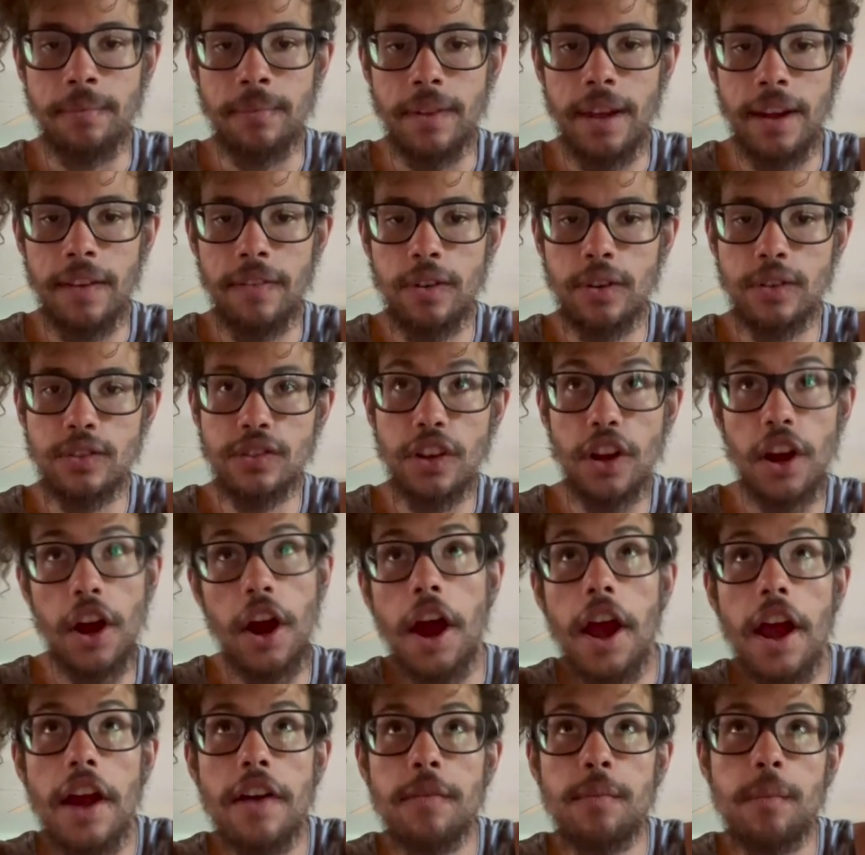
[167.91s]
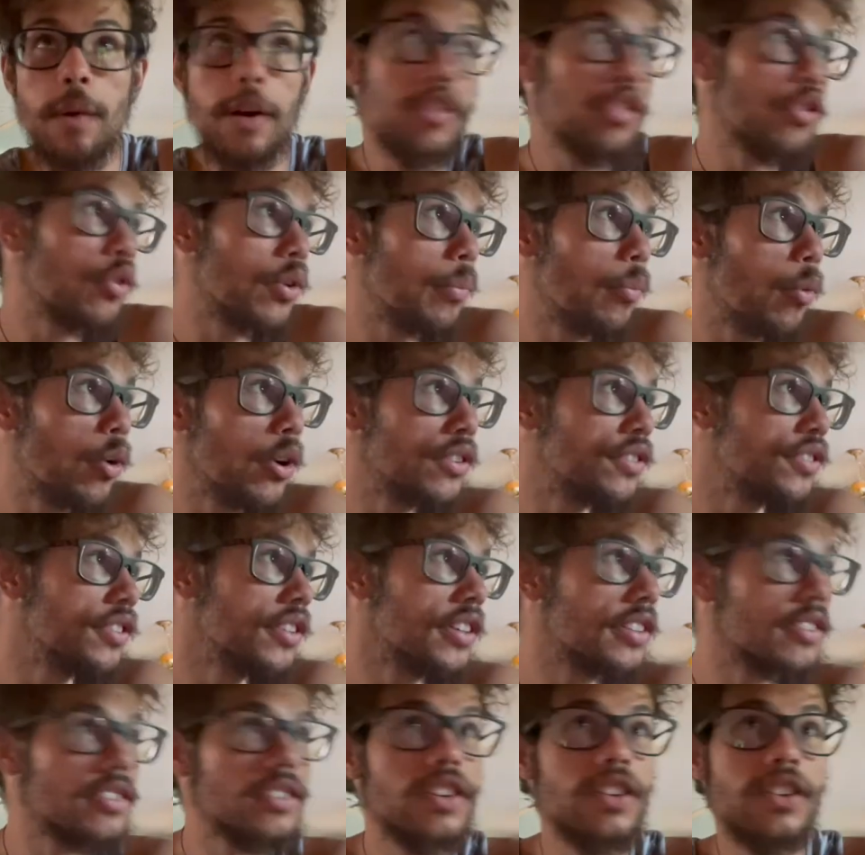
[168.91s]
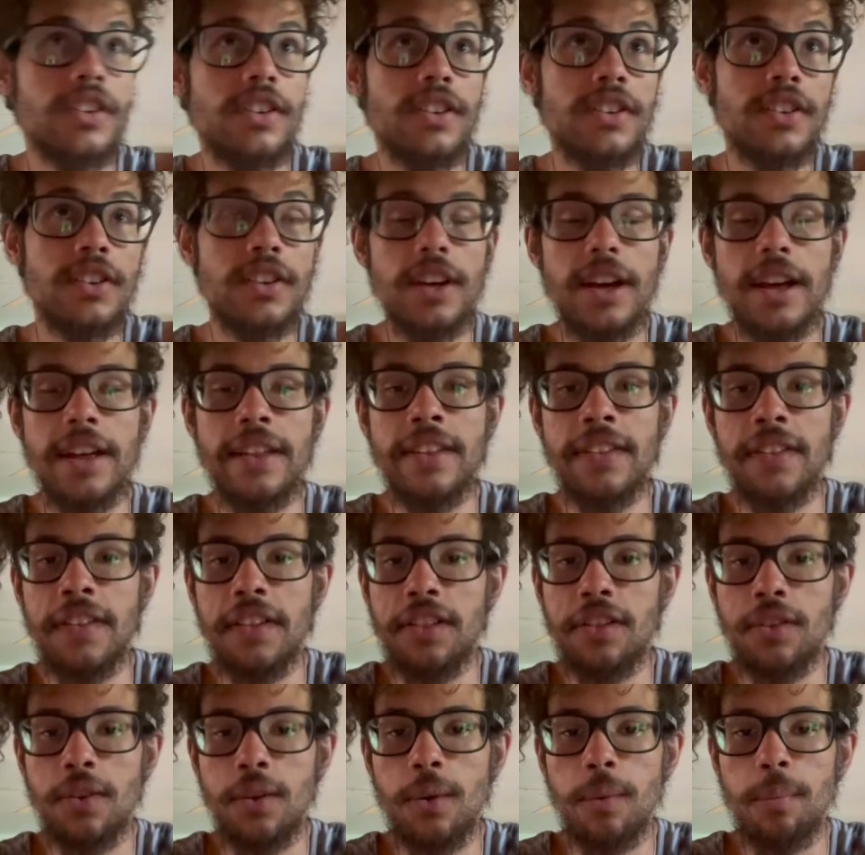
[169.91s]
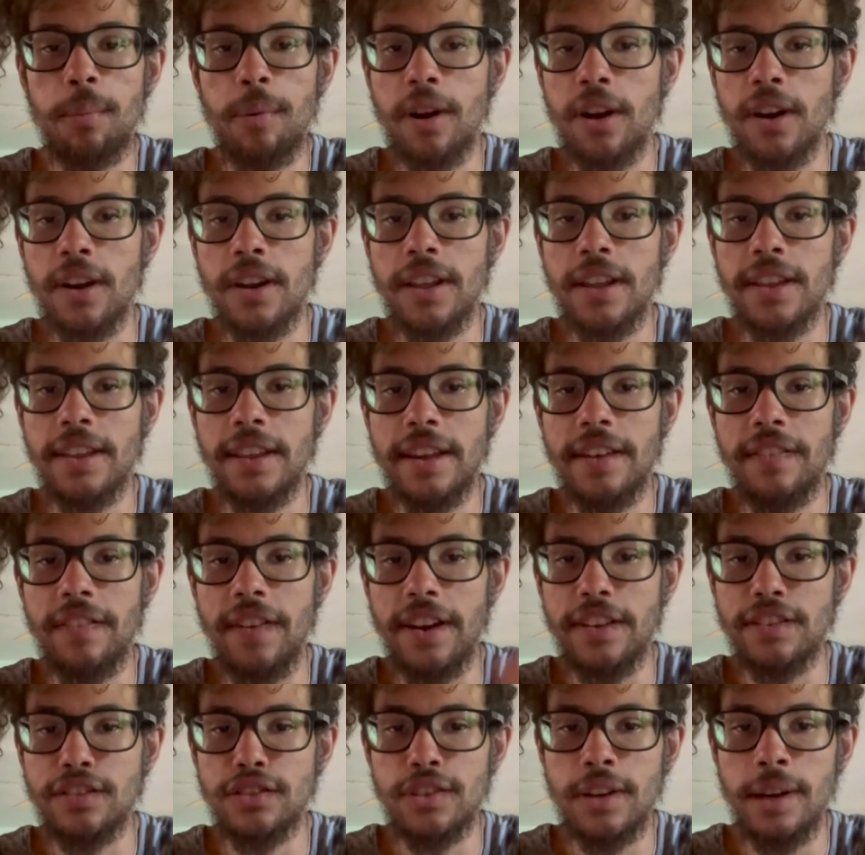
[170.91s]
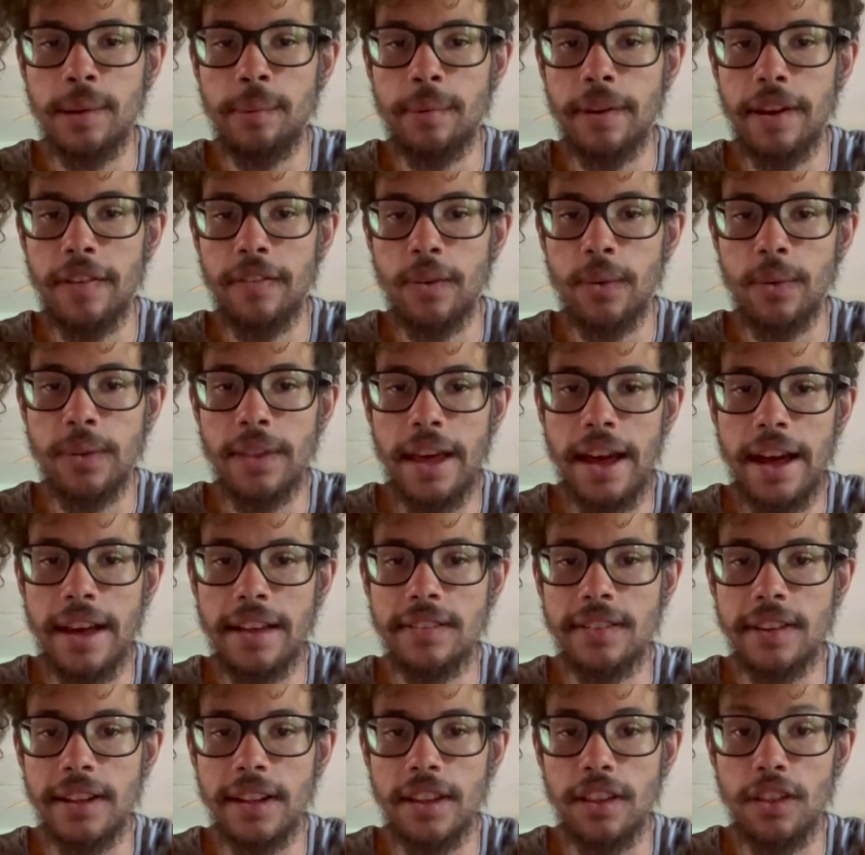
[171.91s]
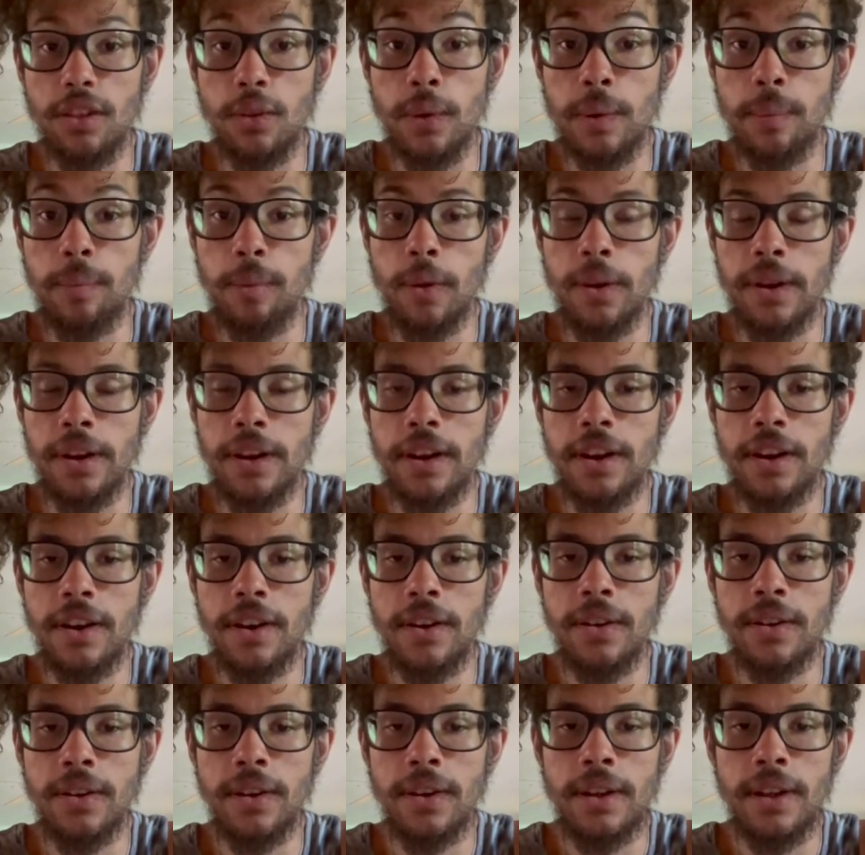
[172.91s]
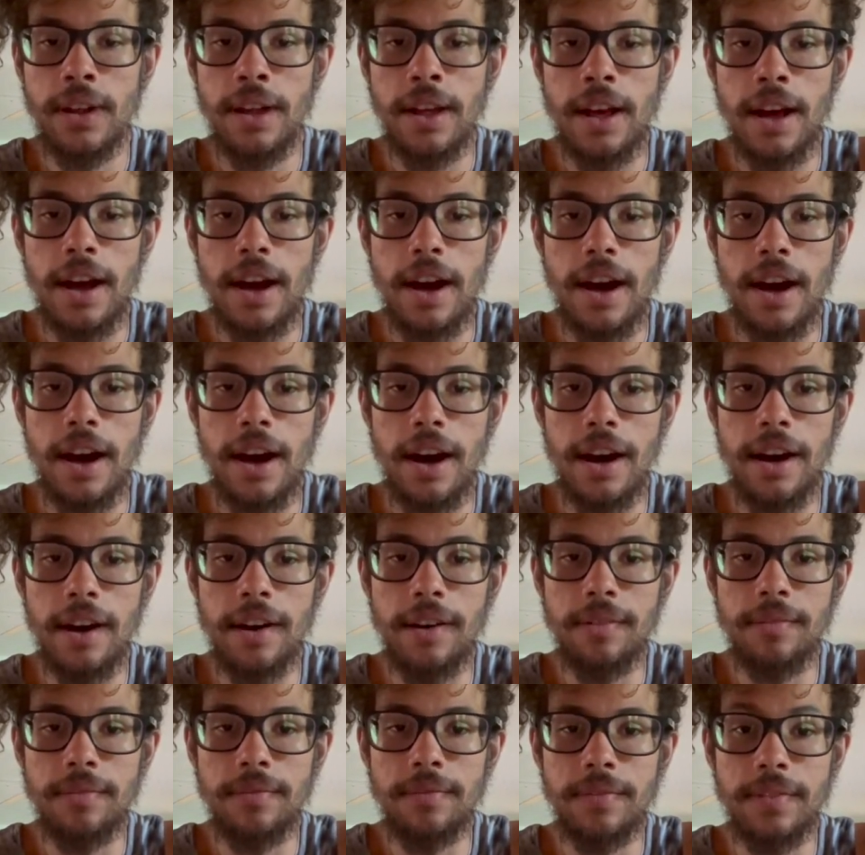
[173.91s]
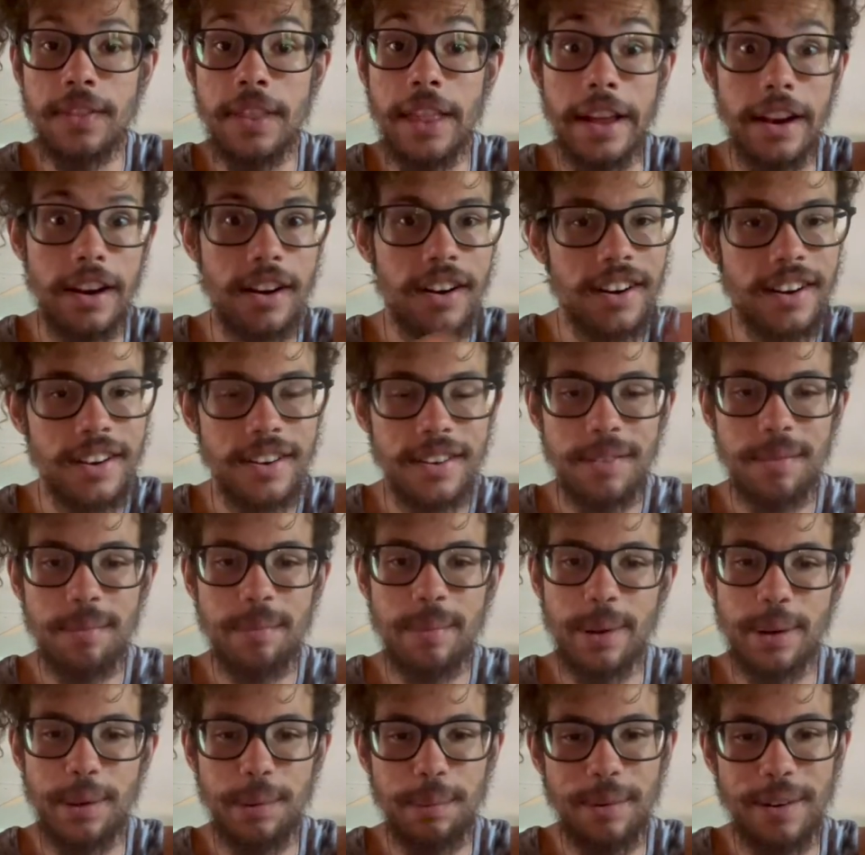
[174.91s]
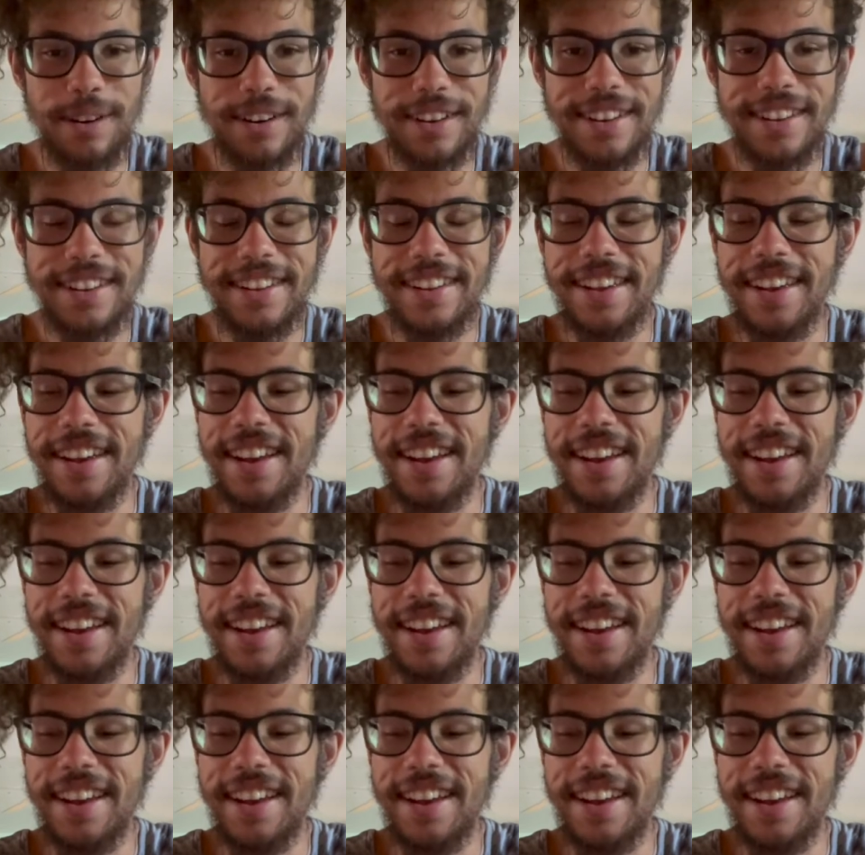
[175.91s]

Everyone's like, I have my 3.6. And then they throw a party. They give ice cream to everyone that has like a 3.0. Um, their pity party.